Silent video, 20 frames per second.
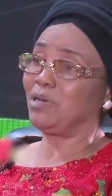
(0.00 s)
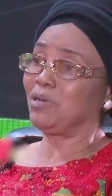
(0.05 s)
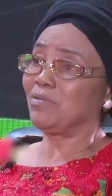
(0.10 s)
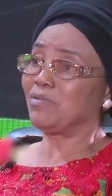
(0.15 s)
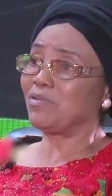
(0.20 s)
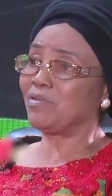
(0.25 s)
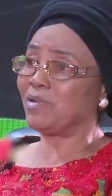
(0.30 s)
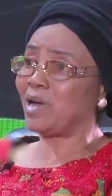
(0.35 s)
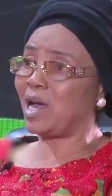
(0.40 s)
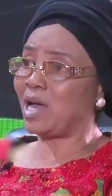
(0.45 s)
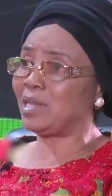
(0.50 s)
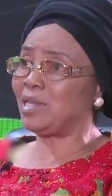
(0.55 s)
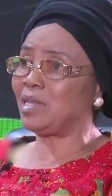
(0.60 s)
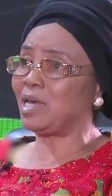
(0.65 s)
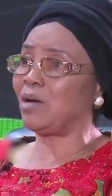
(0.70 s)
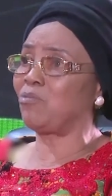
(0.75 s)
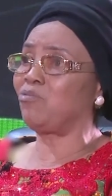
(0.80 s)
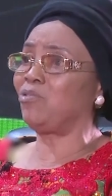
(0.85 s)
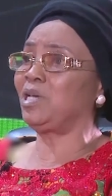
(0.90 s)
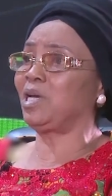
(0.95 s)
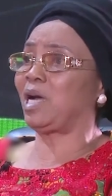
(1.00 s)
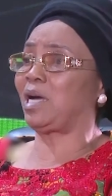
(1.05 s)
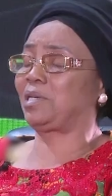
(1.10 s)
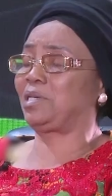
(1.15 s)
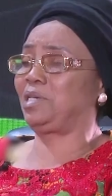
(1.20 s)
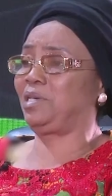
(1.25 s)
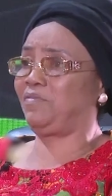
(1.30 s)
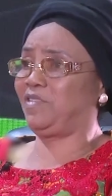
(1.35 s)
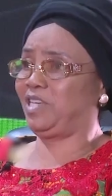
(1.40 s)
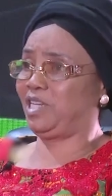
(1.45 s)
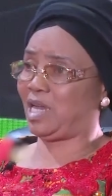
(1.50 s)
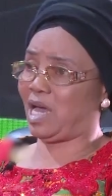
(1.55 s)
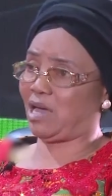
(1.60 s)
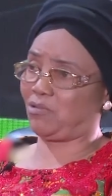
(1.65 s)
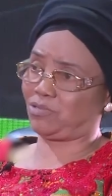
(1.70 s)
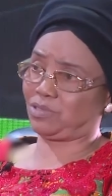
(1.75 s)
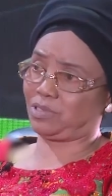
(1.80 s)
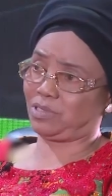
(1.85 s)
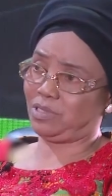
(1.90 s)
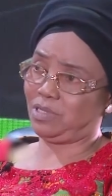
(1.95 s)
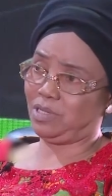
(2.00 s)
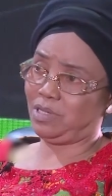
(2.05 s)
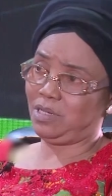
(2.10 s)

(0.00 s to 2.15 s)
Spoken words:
Rather, we are giving out.